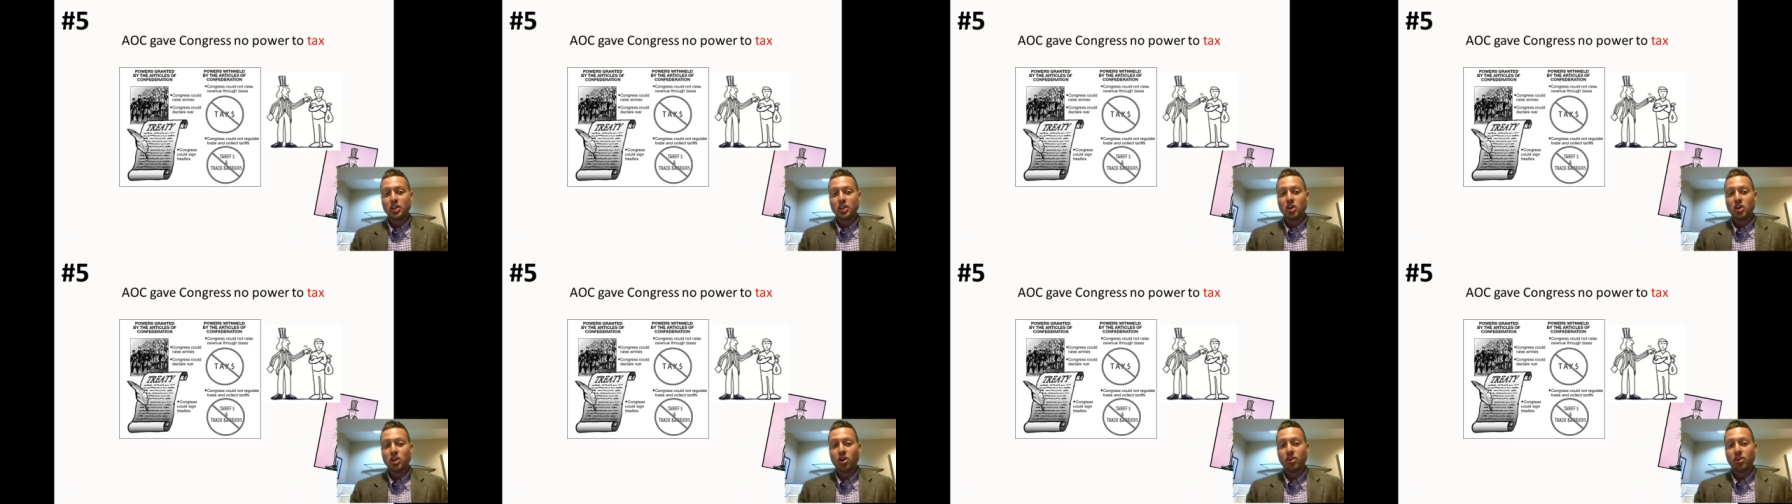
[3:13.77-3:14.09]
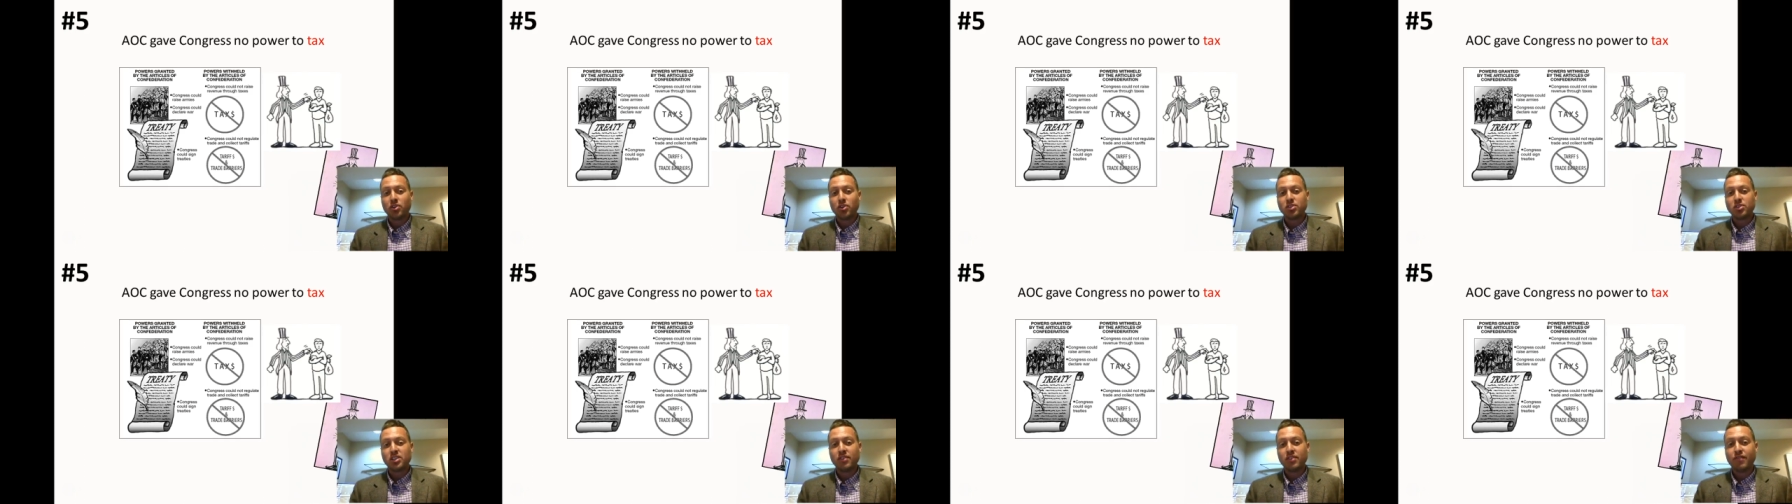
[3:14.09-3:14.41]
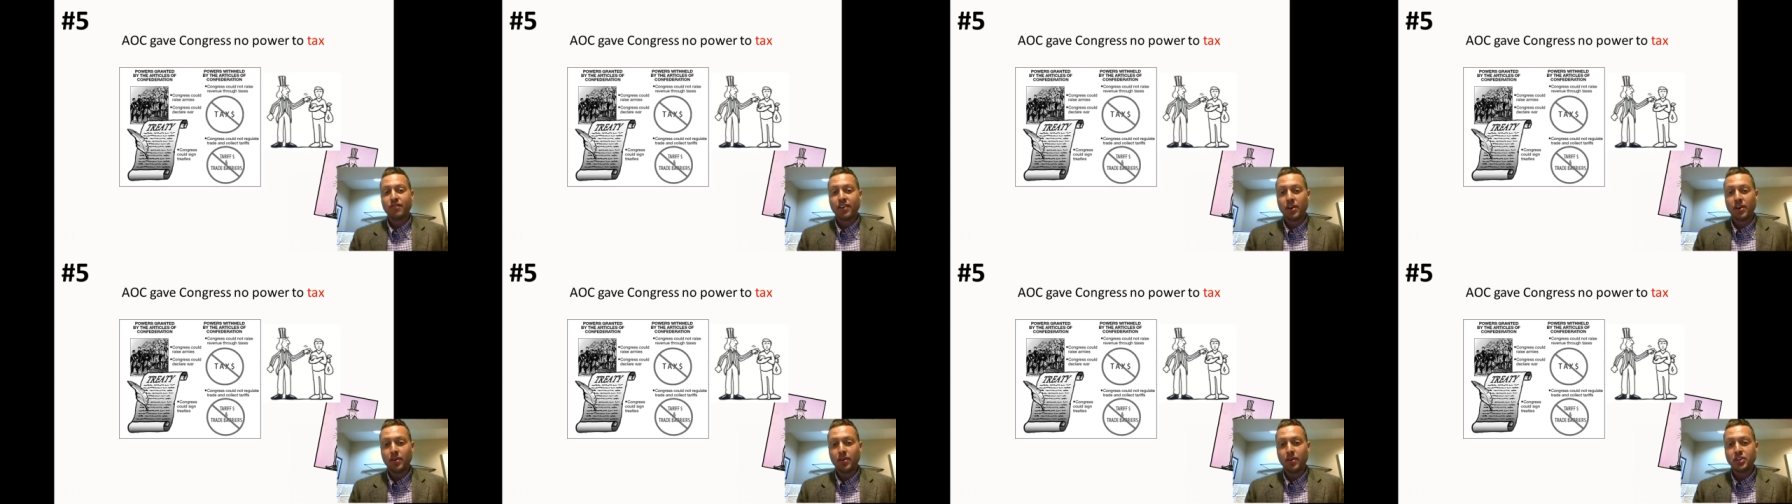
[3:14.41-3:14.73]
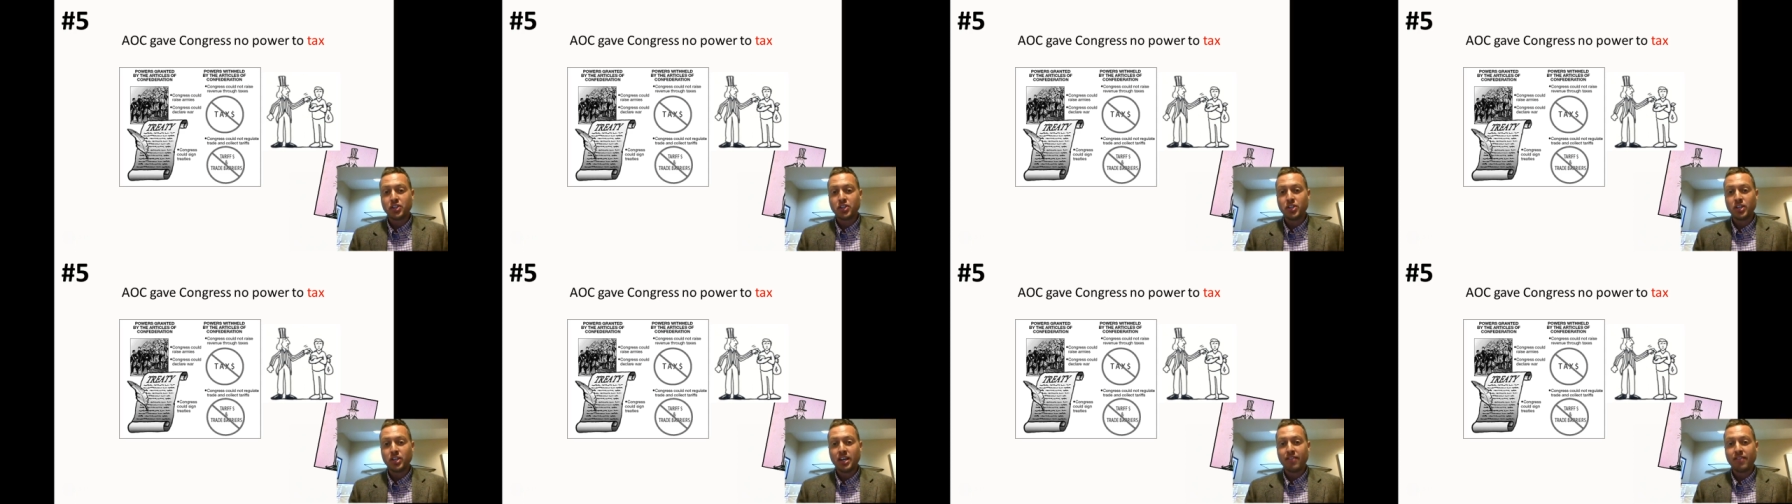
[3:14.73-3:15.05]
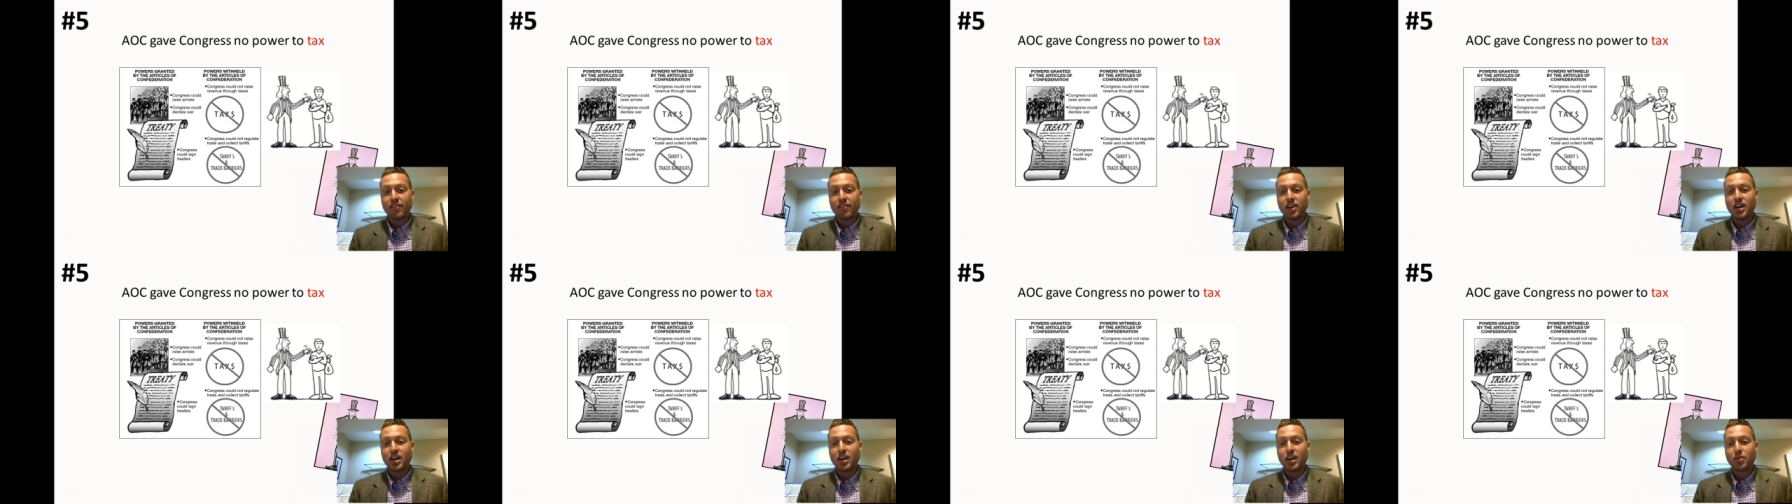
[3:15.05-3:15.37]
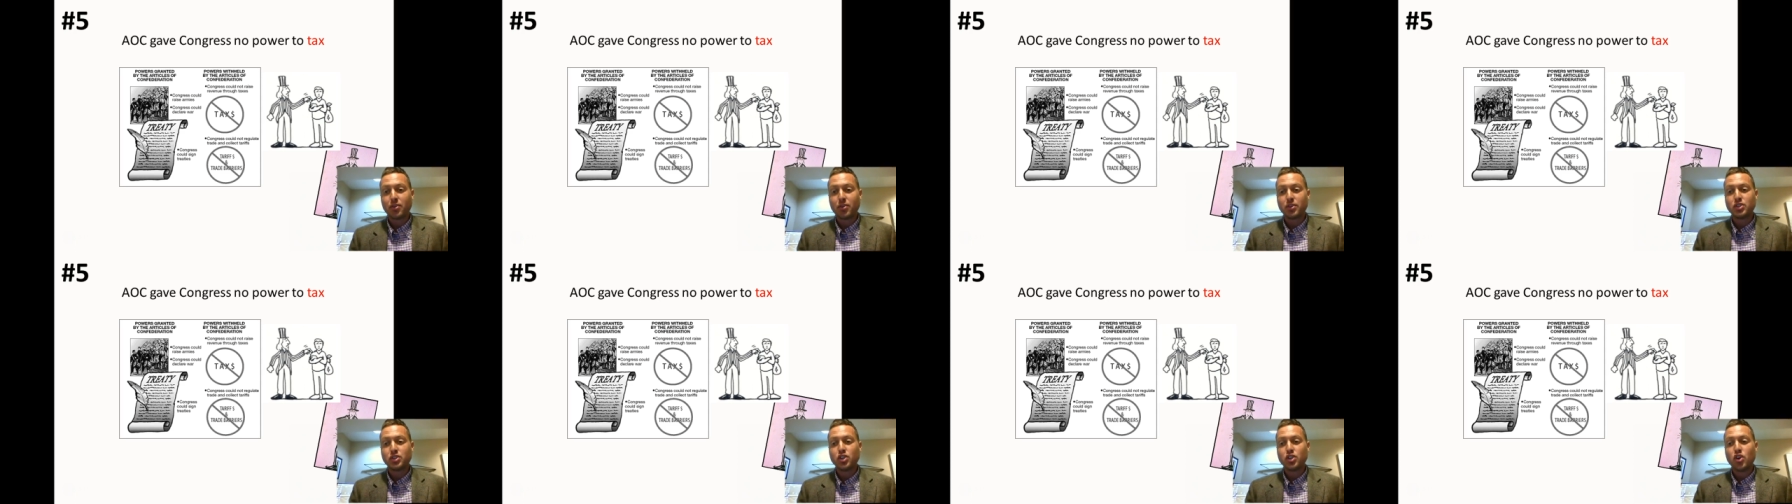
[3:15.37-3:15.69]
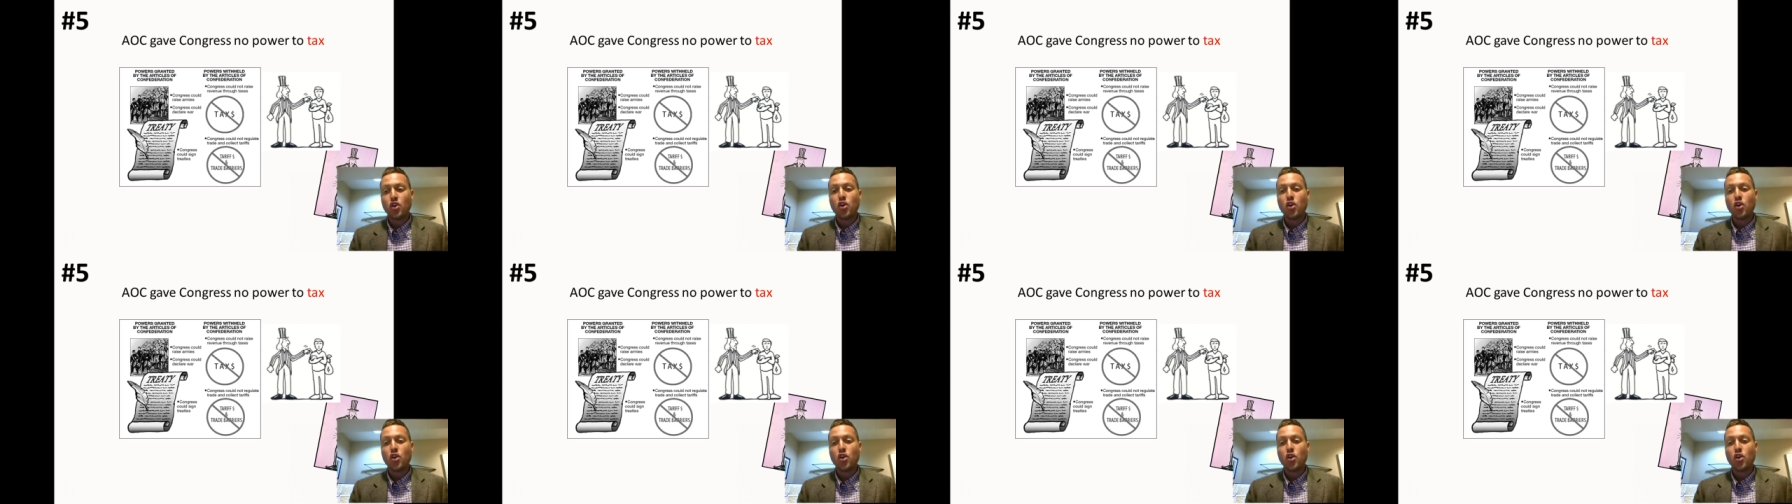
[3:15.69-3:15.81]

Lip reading: The Articles of Confederation gave Congress